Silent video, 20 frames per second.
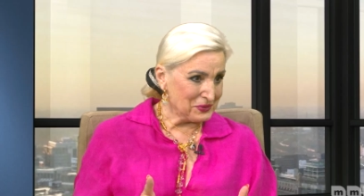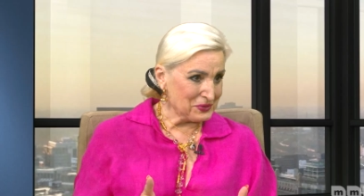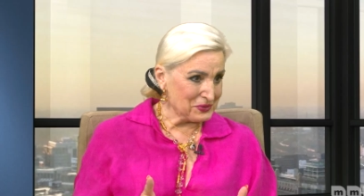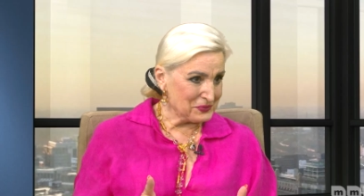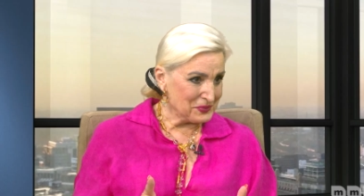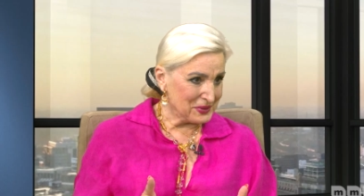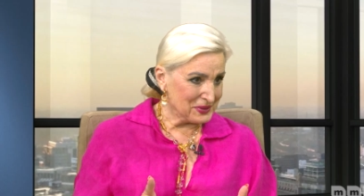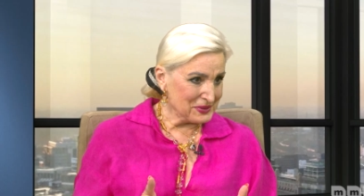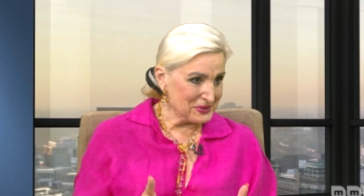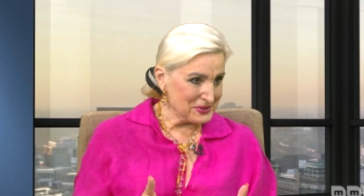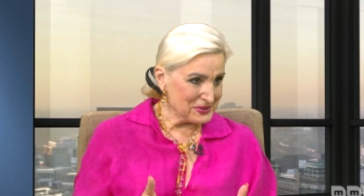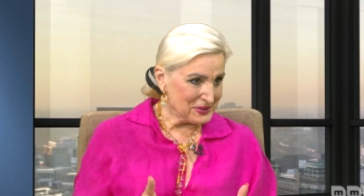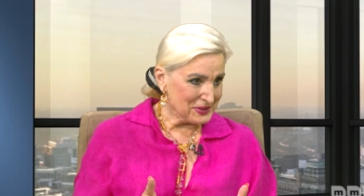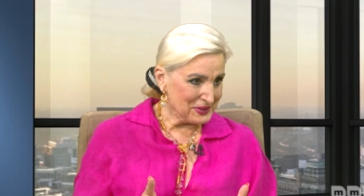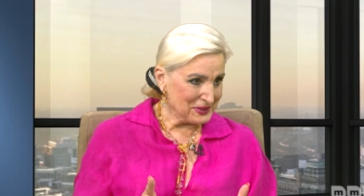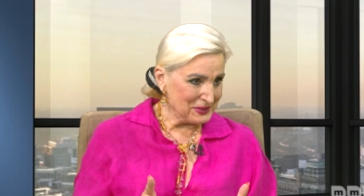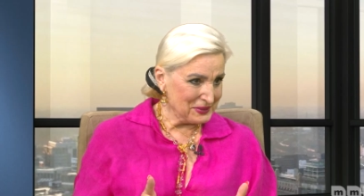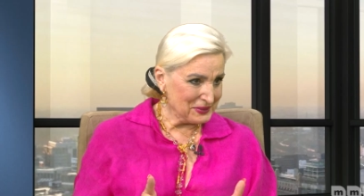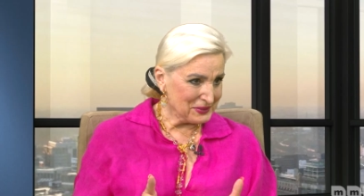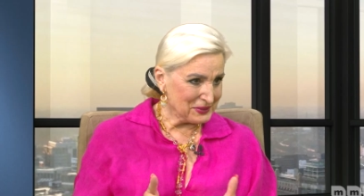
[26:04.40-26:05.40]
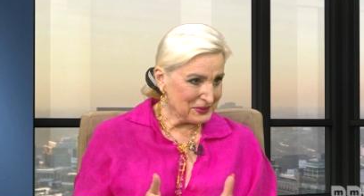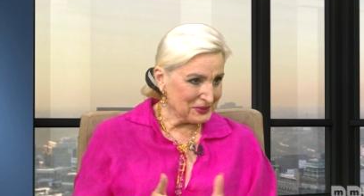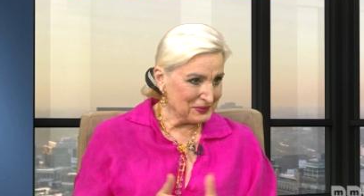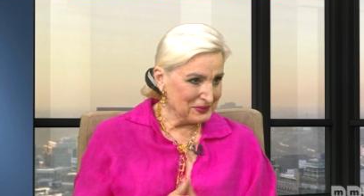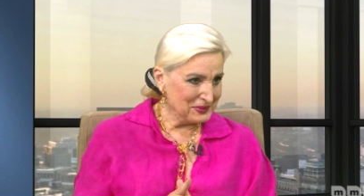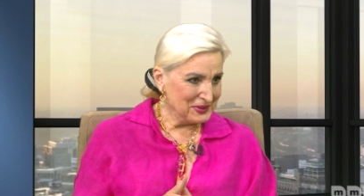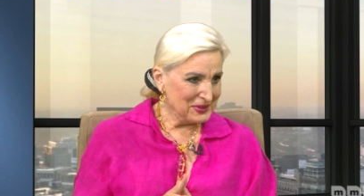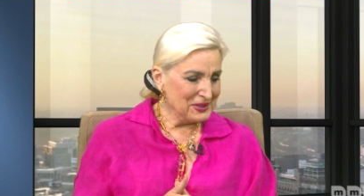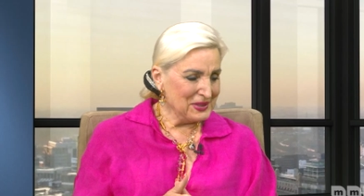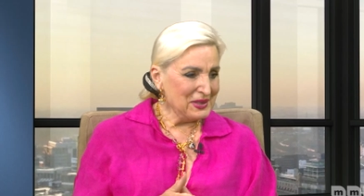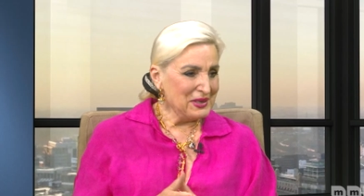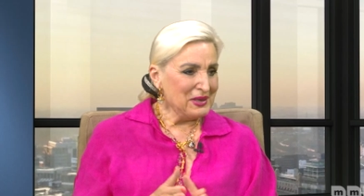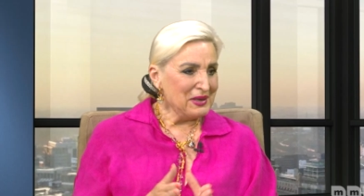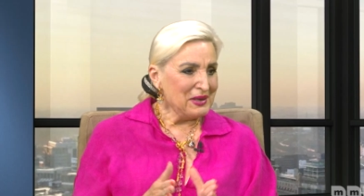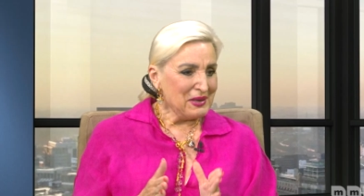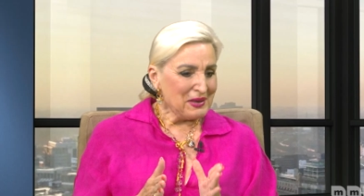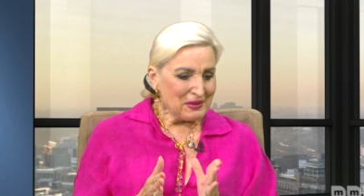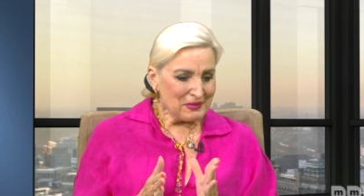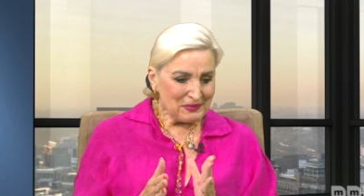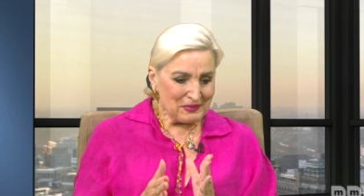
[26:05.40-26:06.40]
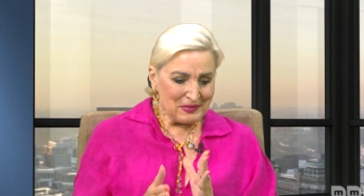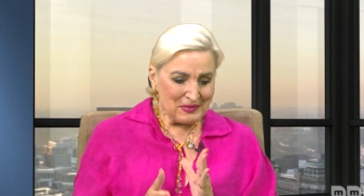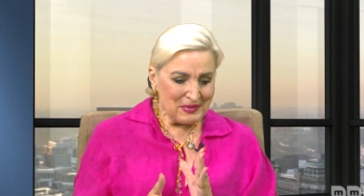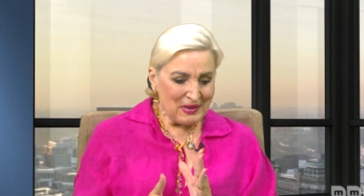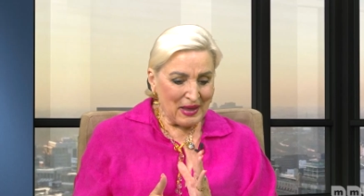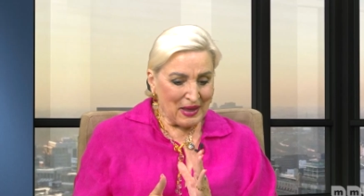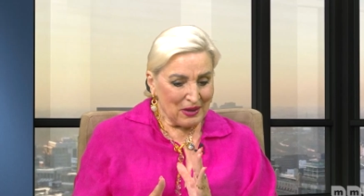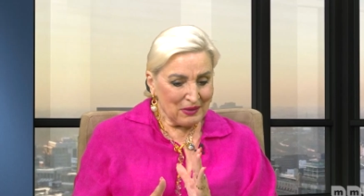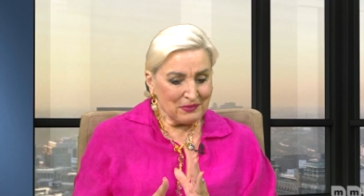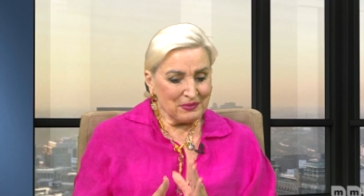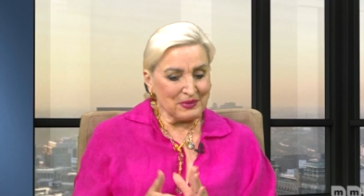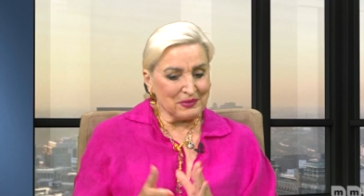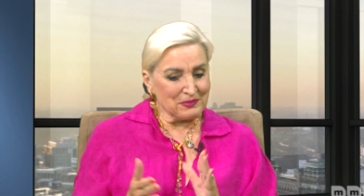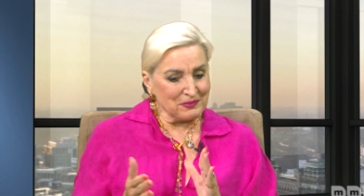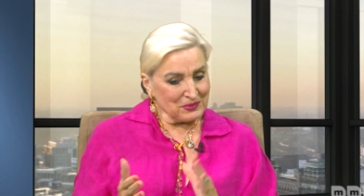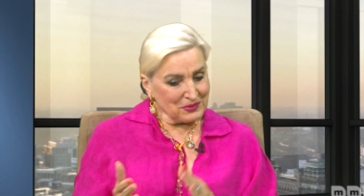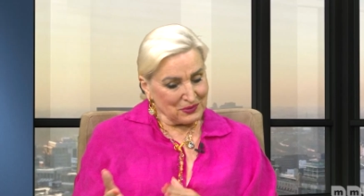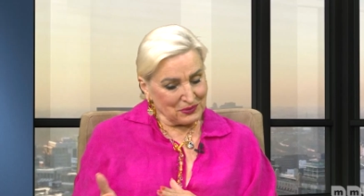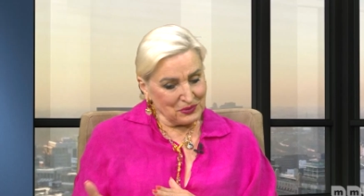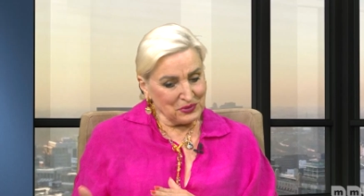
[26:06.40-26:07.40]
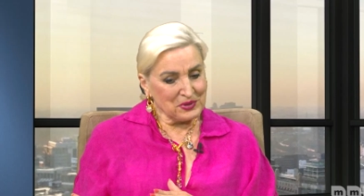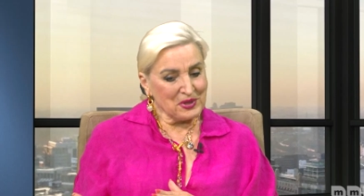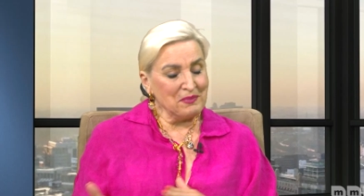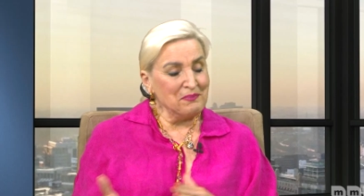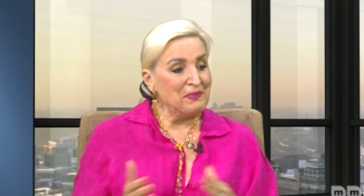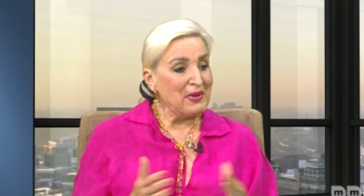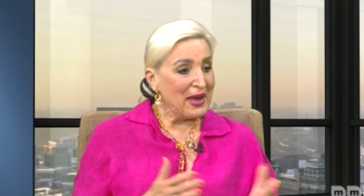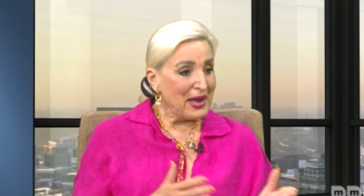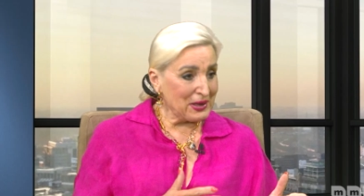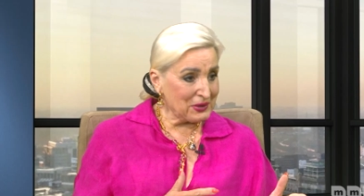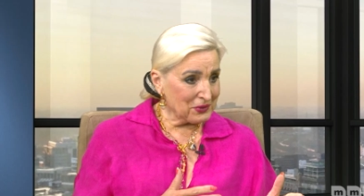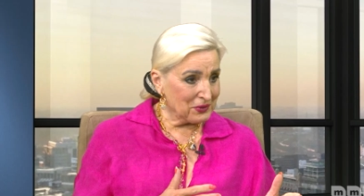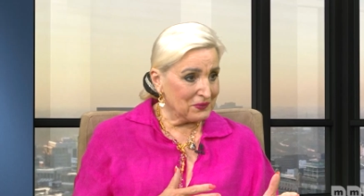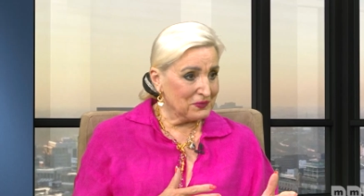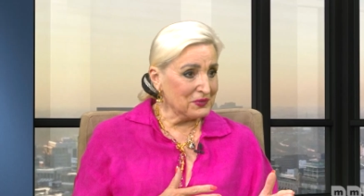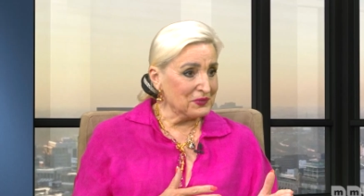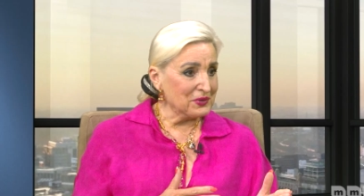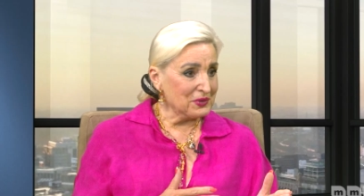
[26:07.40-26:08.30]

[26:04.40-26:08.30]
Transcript: years, we can say. You know, now that you're looking back over